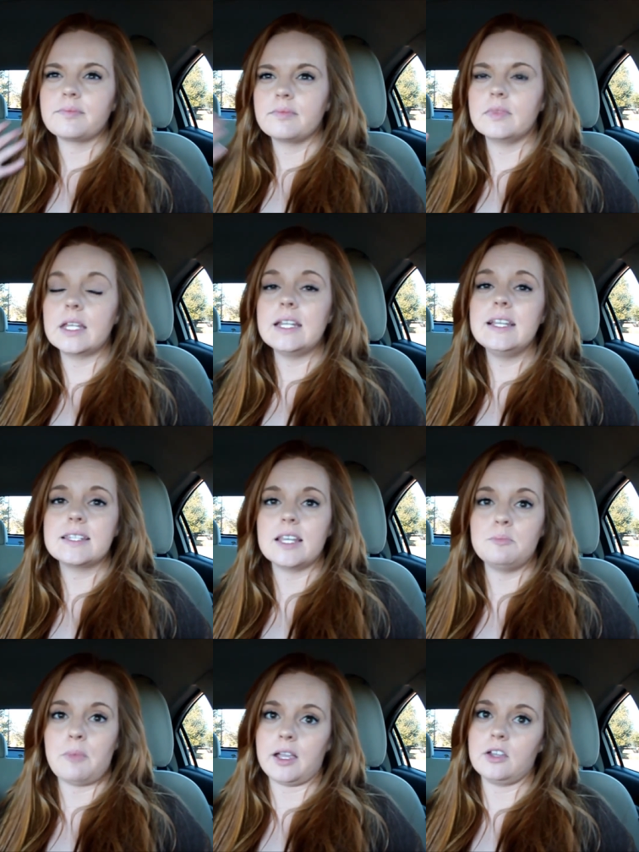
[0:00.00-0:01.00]
that he
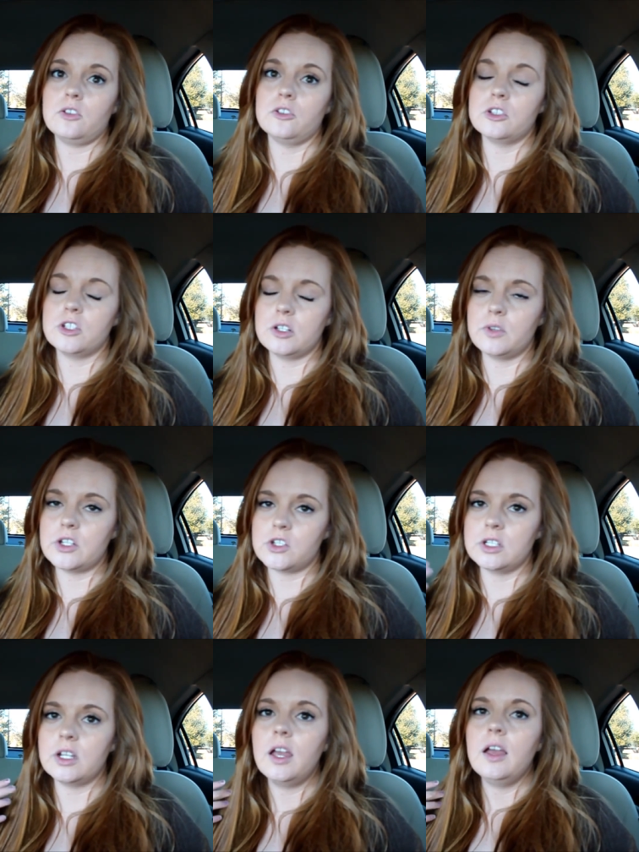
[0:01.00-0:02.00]
said macular
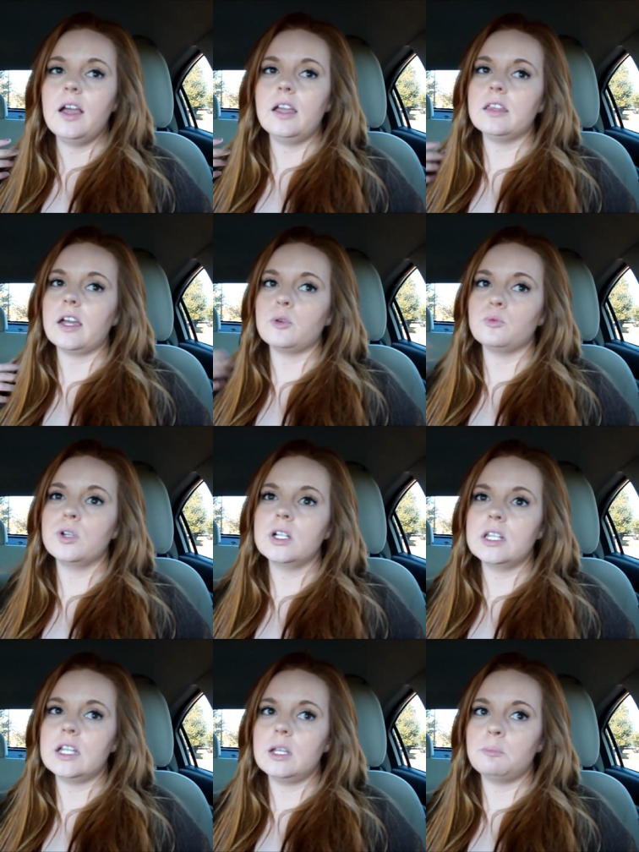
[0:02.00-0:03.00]
degeneration and that I
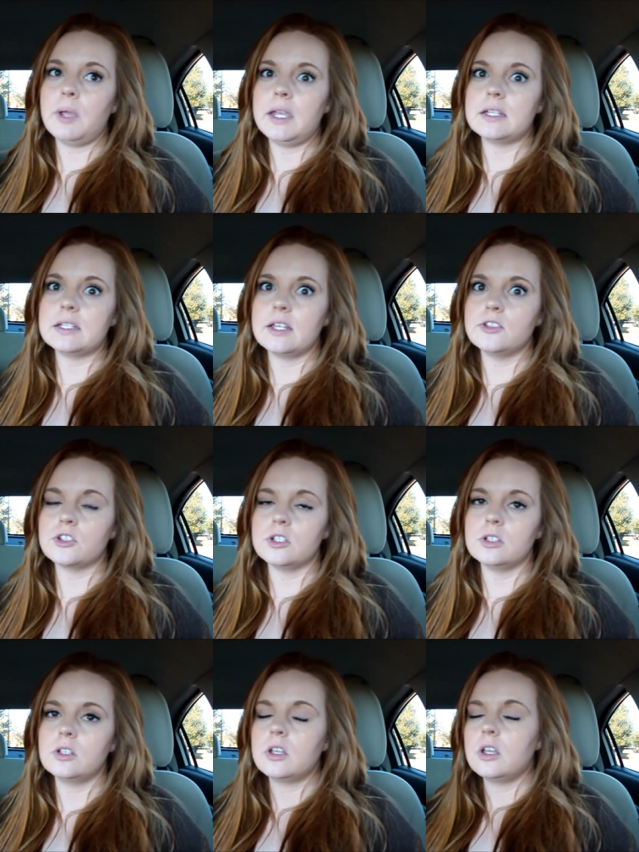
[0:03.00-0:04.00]
really paid
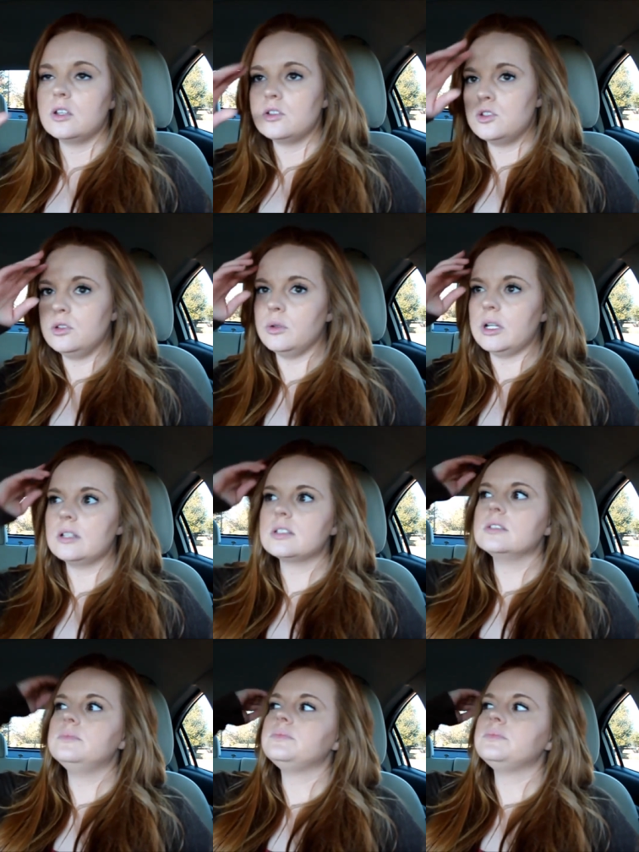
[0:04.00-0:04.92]
attention to it.